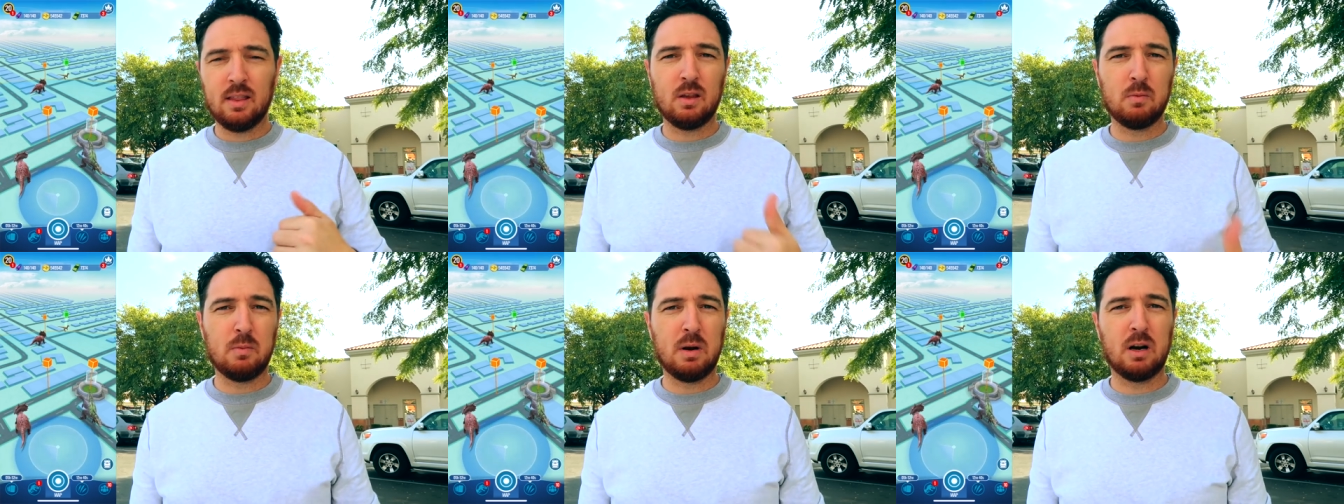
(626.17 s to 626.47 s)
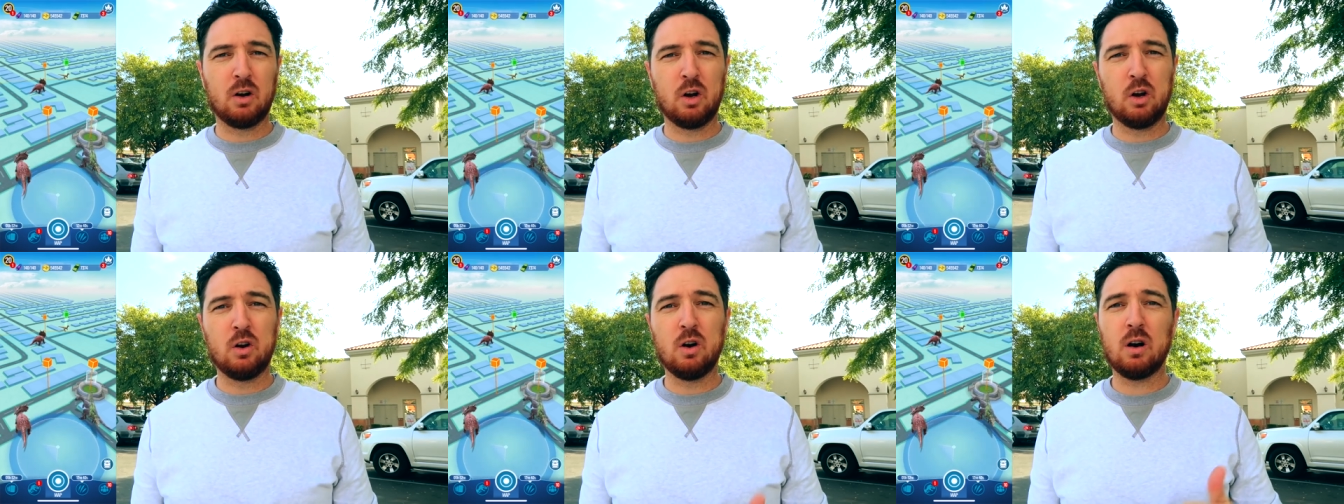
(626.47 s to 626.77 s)
the
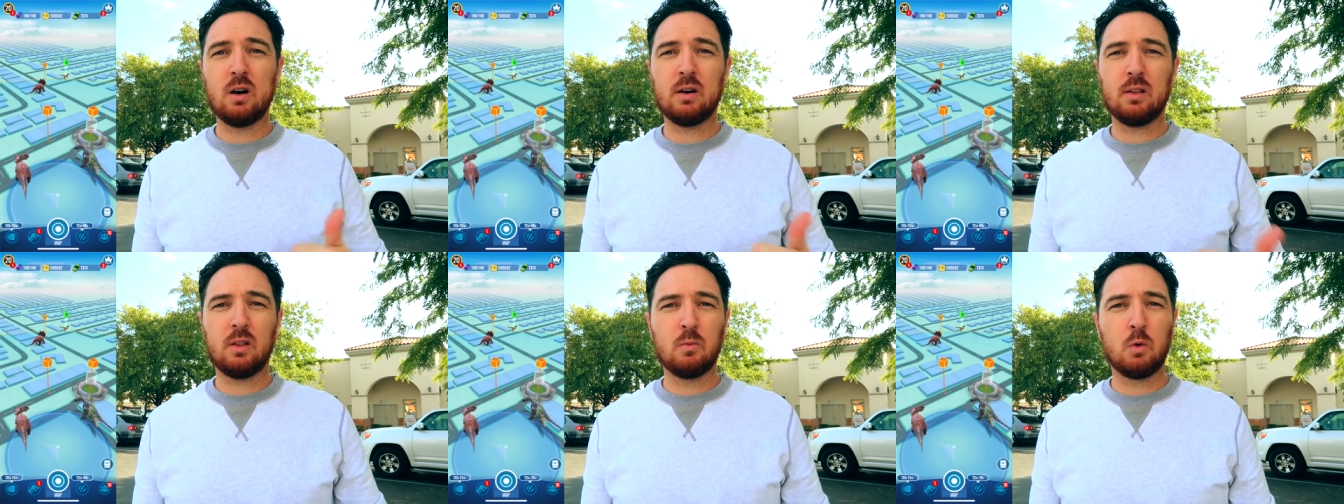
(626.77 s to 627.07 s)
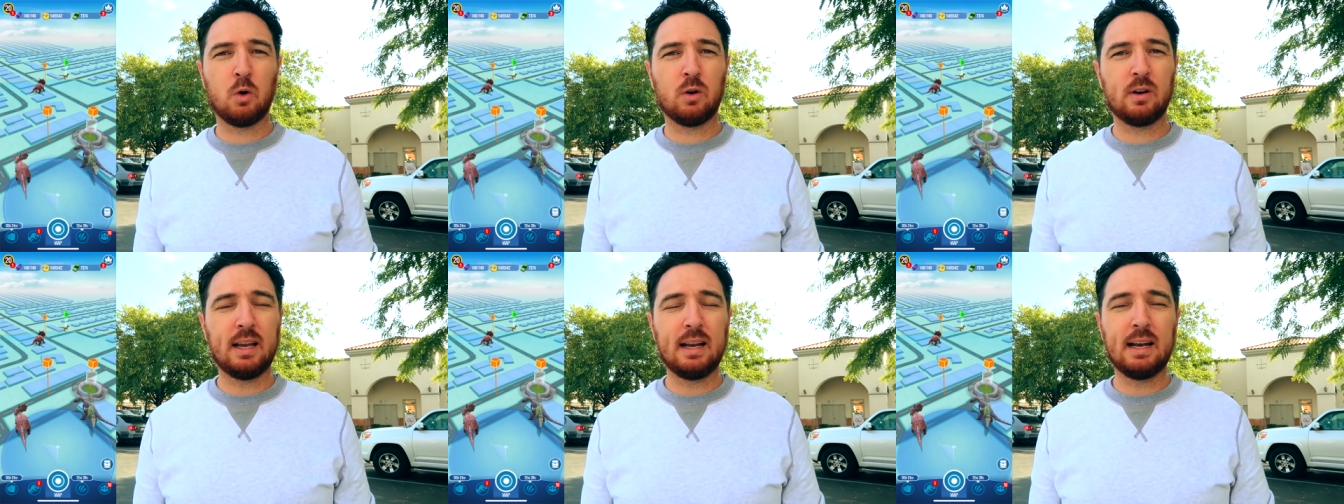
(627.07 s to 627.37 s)
better you dart, the
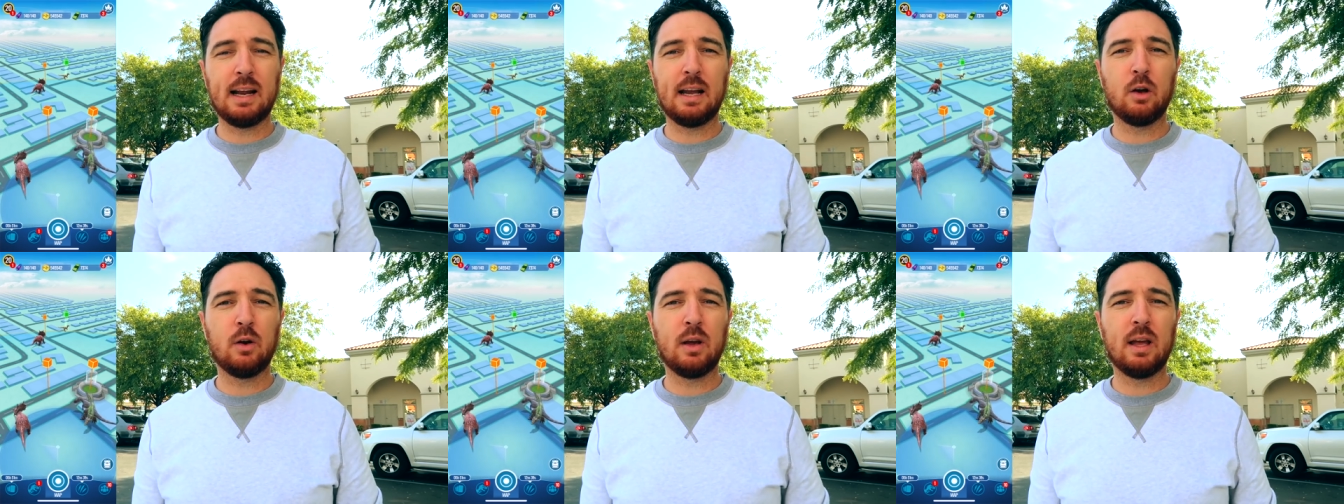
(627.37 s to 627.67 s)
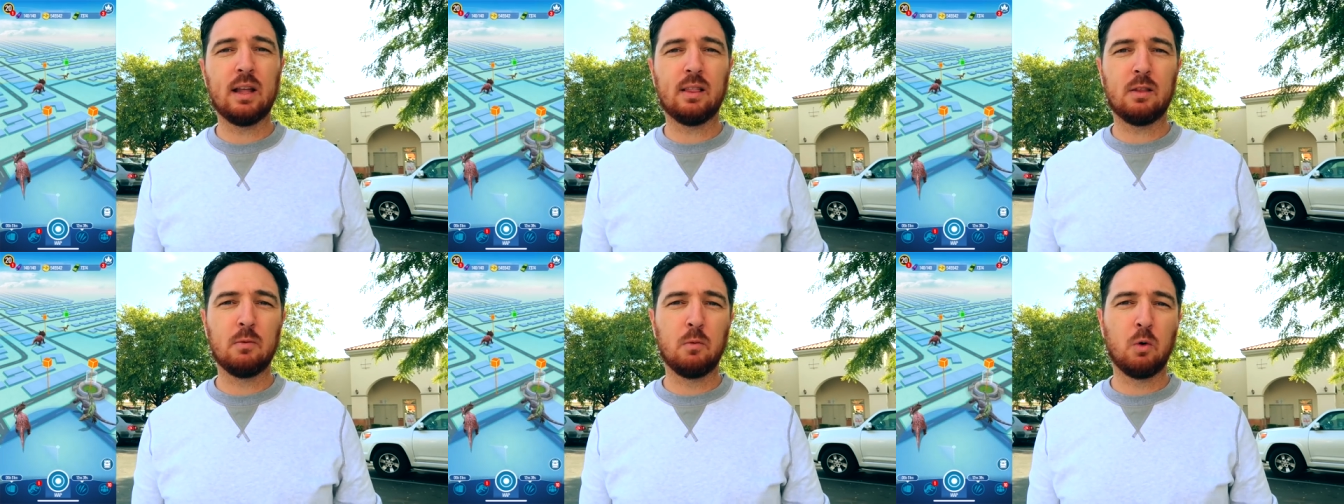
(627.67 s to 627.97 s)
more DNA you
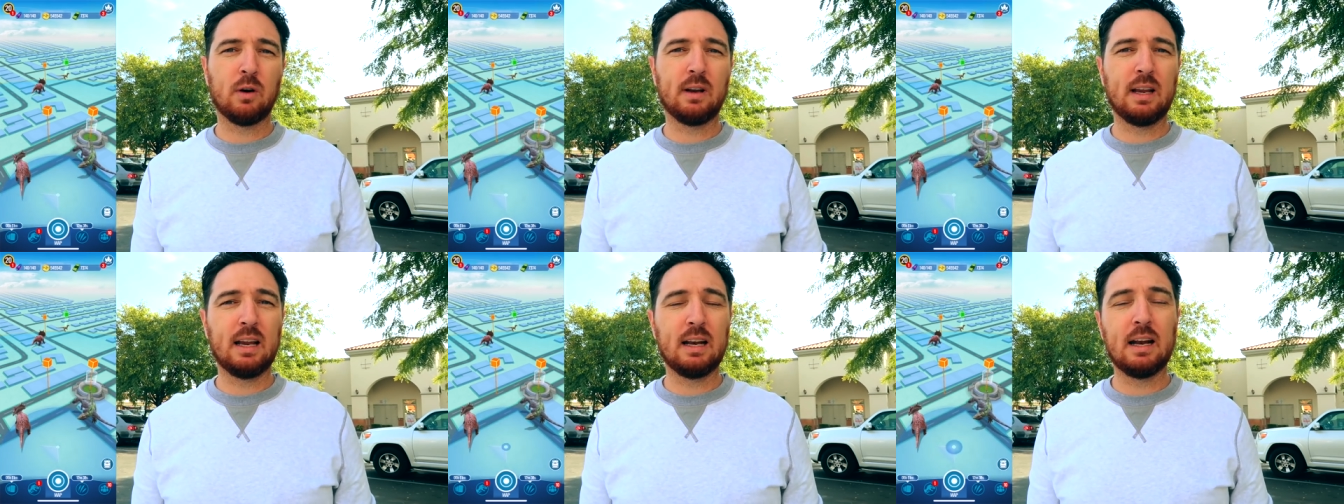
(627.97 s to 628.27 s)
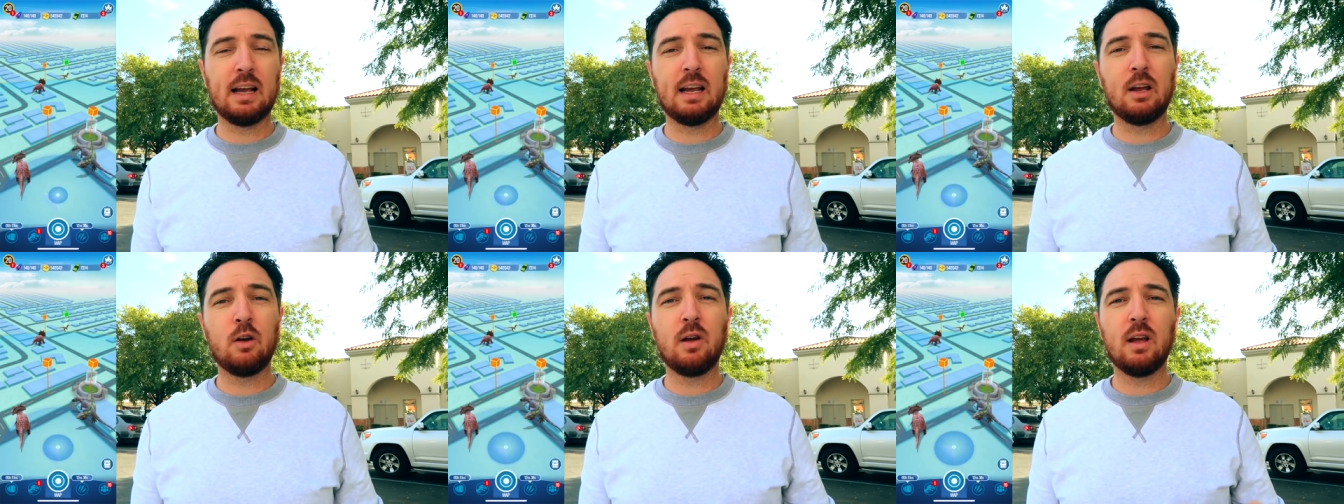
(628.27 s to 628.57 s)
get, the more
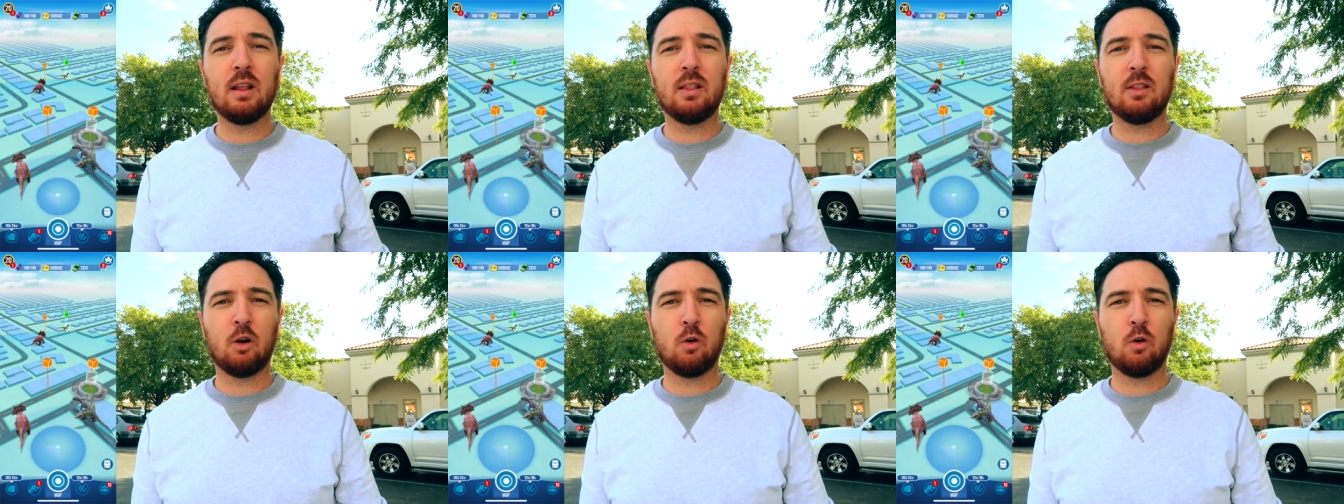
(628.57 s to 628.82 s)
DNA you get,